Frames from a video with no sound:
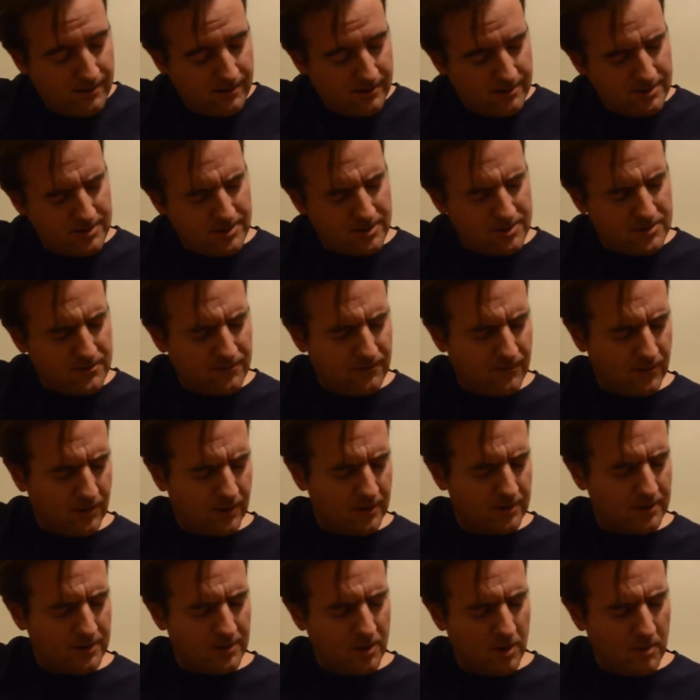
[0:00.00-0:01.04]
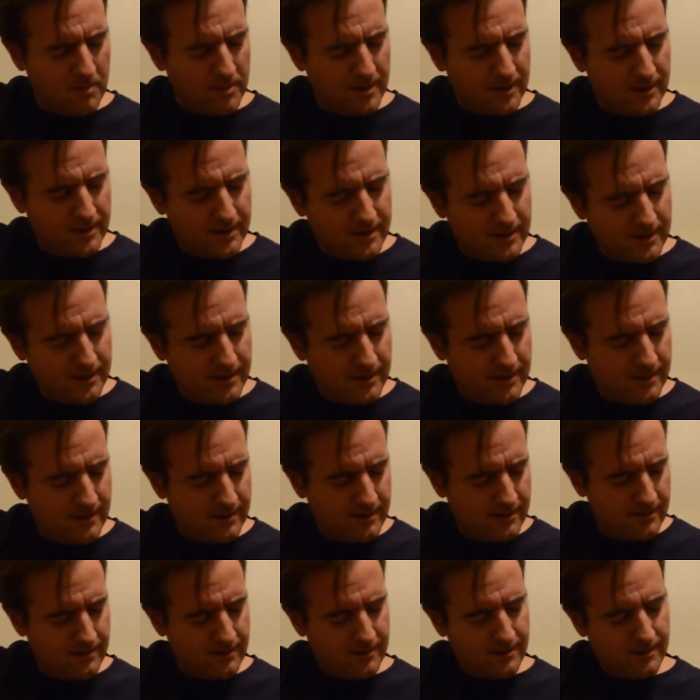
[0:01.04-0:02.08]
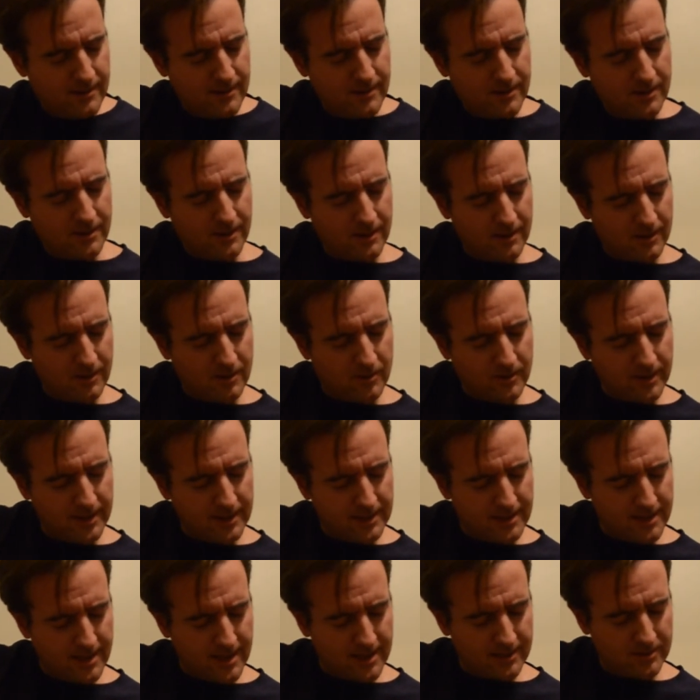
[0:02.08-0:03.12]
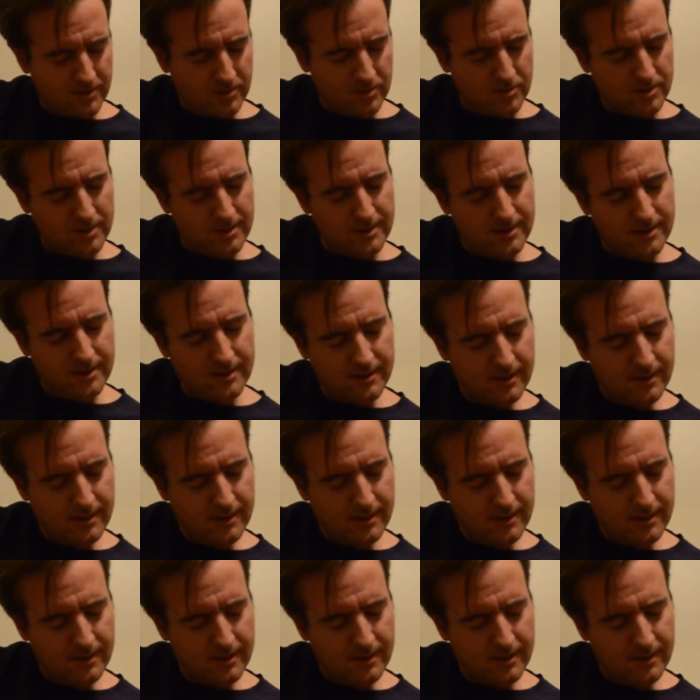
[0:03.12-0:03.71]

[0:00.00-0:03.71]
So it's fuller and open, going into that chord.